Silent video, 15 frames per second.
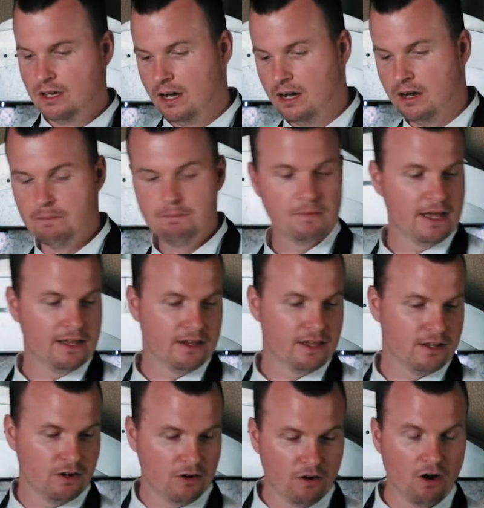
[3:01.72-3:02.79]
and
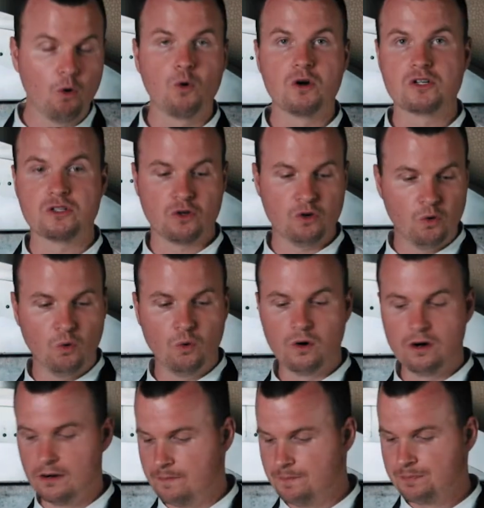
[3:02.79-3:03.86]
then orange
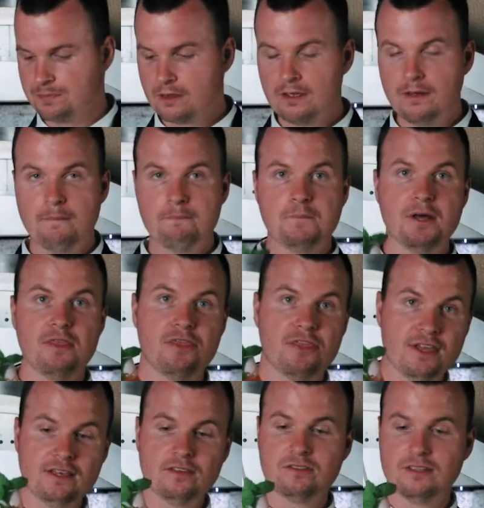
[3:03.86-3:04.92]
liqueur. But
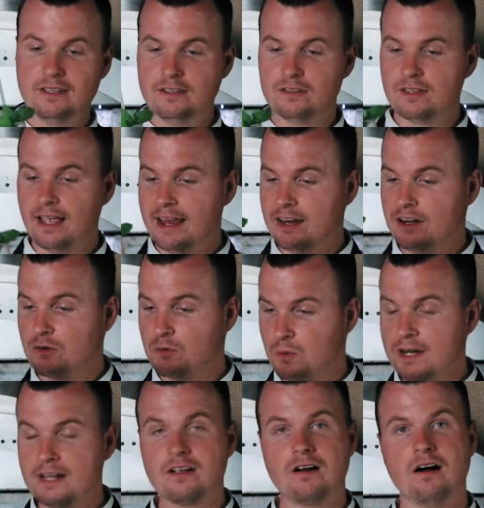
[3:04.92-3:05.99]
this is a
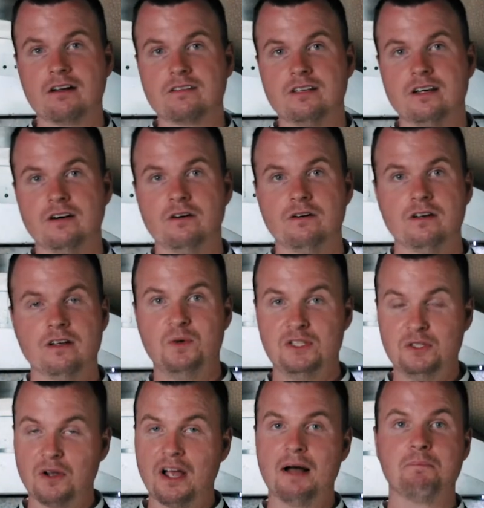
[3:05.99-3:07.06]
great cocktail. We
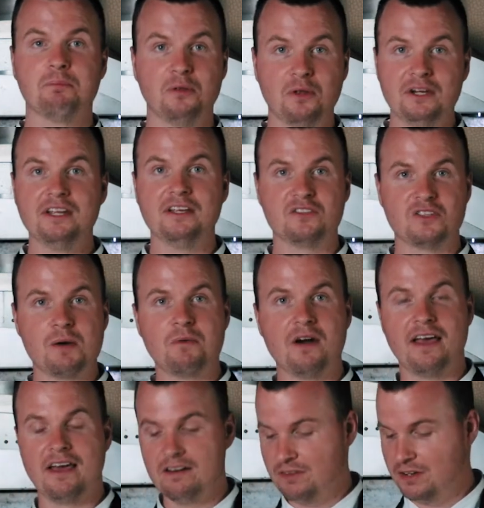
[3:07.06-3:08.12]
still got plenty of summer
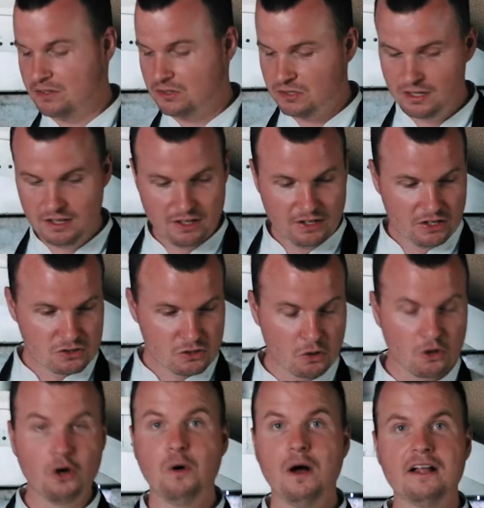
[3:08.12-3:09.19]
ahead of us. So
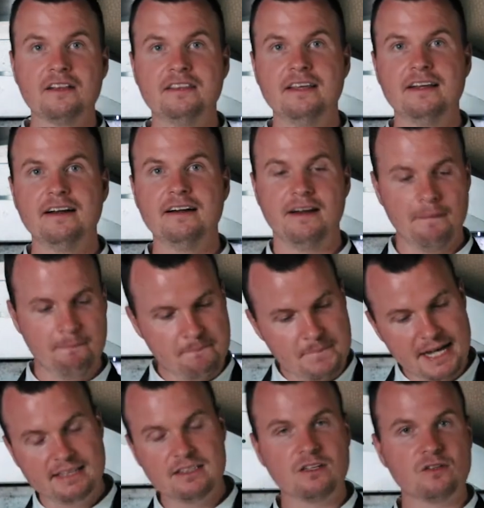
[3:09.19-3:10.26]
go out there and
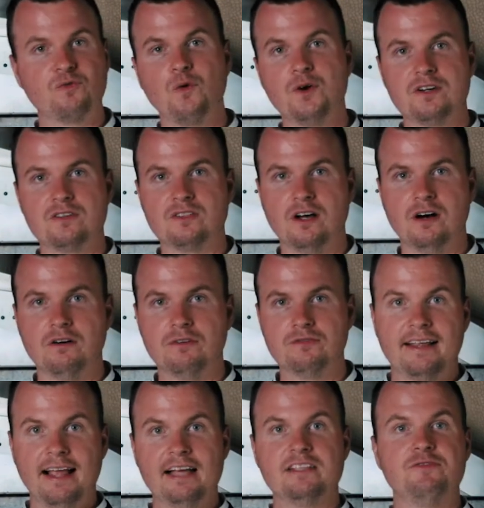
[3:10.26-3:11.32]
make this for yourself.
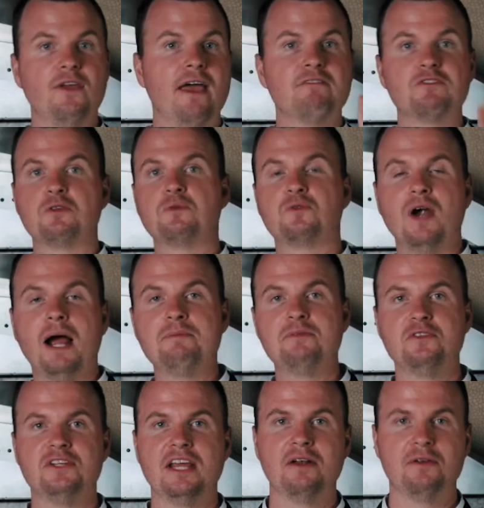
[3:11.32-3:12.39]
Guys, if you haven't subscribed
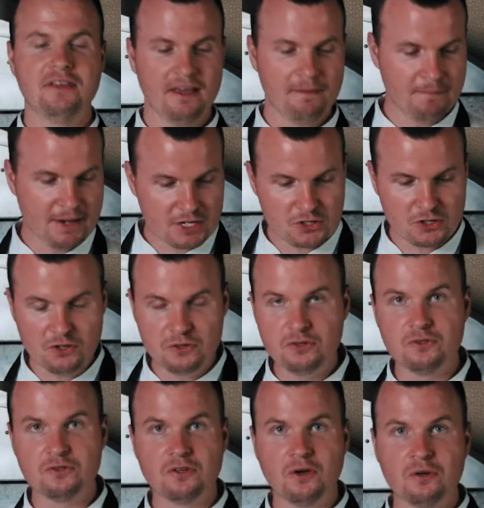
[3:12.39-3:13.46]
to the channel yet, make sure you
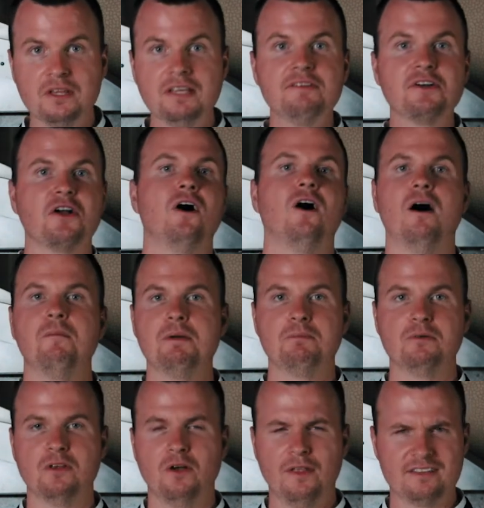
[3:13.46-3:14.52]
do so. Leave a comment
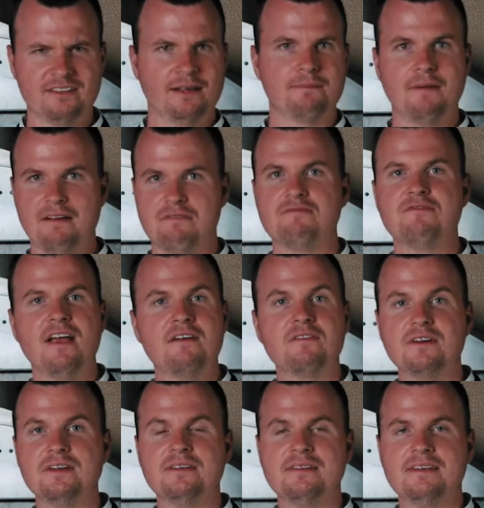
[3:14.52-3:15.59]
below. That's like my
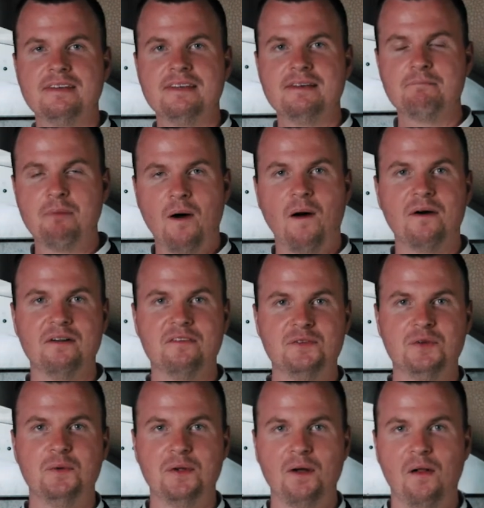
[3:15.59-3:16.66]
favorite part
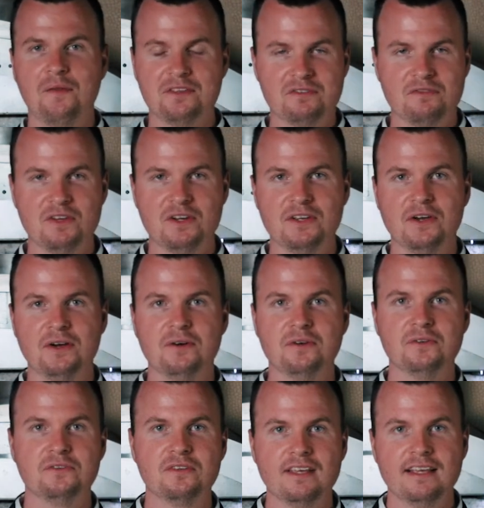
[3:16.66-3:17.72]
of doing all these
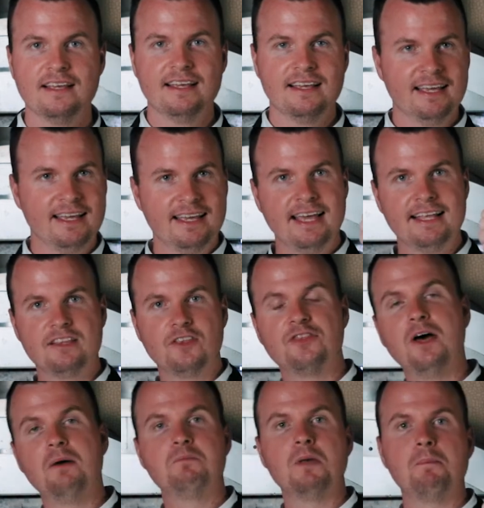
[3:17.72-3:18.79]
videos. Hit the
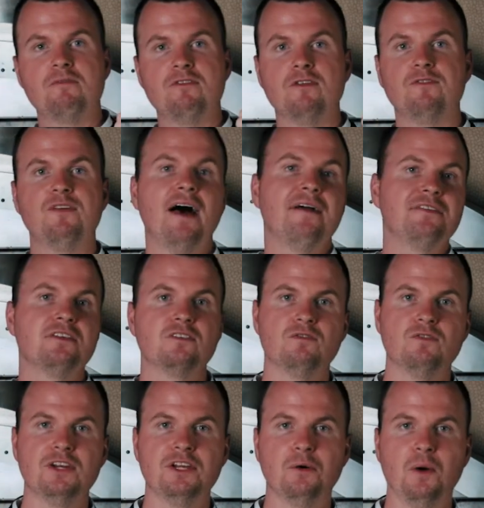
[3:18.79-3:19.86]
thumbs up if you found this
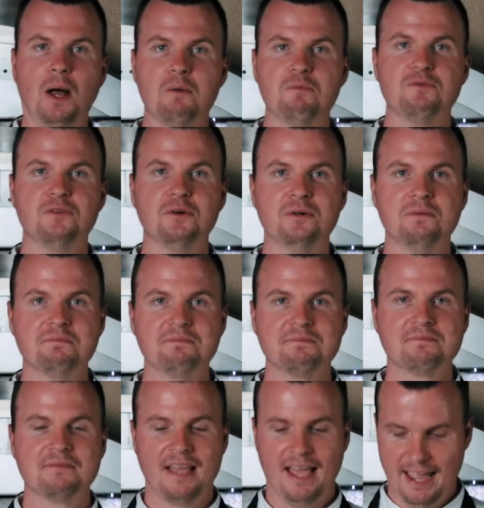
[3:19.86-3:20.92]
video helpful,
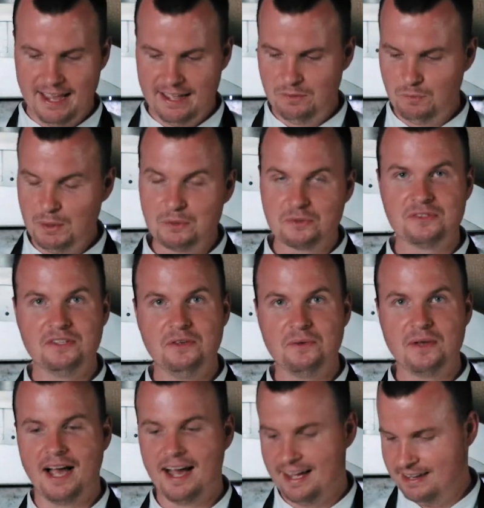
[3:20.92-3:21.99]
and we will see you
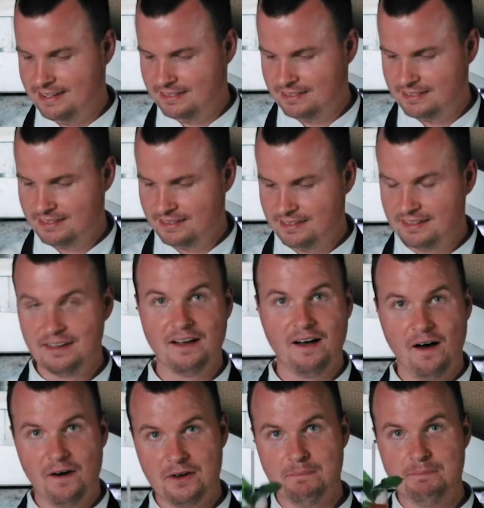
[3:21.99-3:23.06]
guys
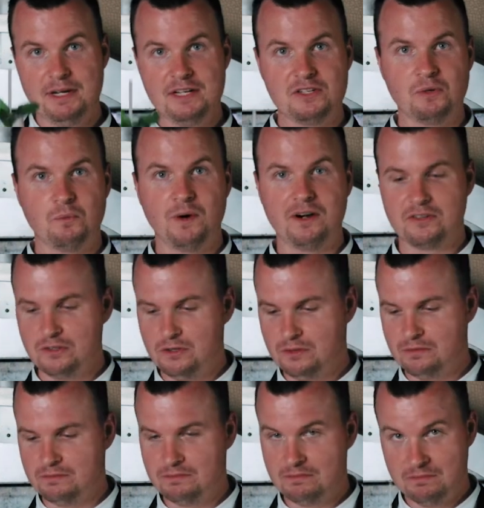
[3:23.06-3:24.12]
on a beach somewhere
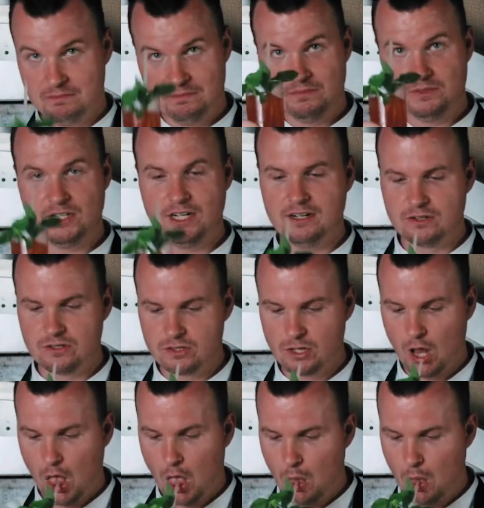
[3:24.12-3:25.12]
soon. Cheers.